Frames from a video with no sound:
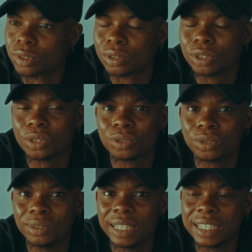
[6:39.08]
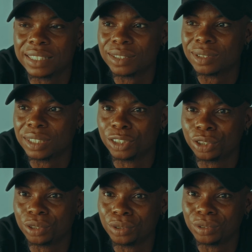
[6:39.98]
So 2 days into the
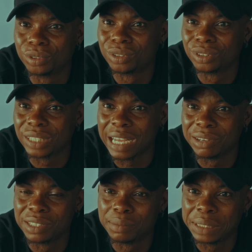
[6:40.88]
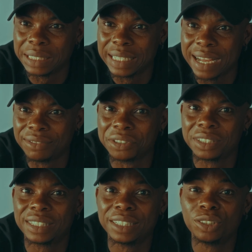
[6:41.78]
shoot, I was a bit
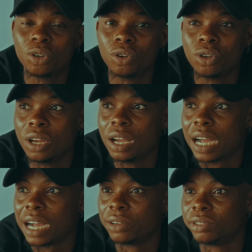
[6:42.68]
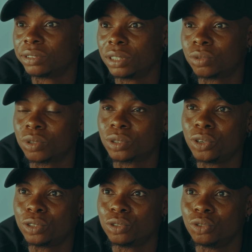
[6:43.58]
nervous, didn't know how it was
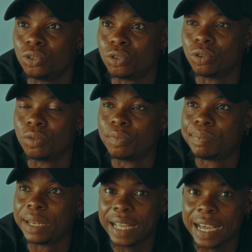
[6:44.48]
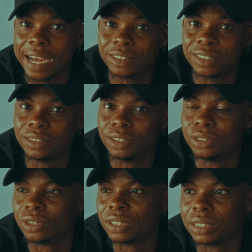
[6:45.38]
going to play out,
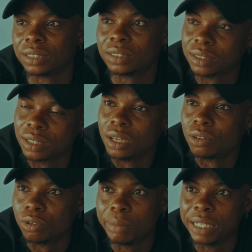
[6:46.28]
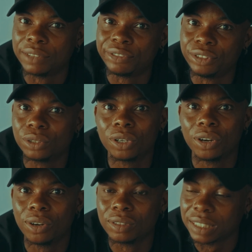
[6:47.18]
because we made a few
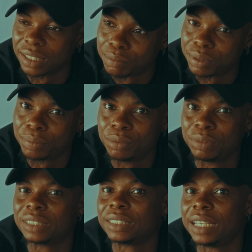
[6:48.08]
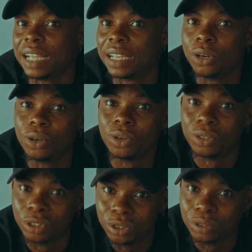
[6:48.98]
calls and people be saying, oh,
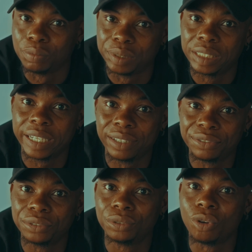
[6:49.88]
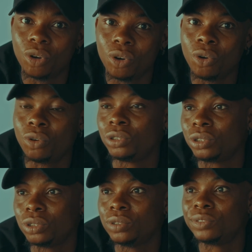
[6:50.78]
you should be careful, oh, you
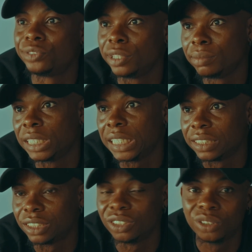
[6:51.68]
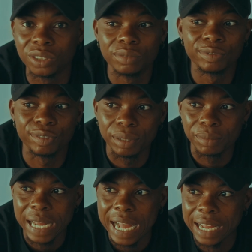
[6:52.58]
shouldn't film this, you shouldn't
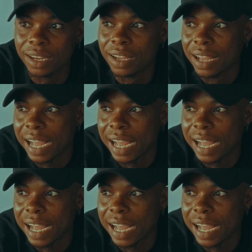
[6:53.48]
film that.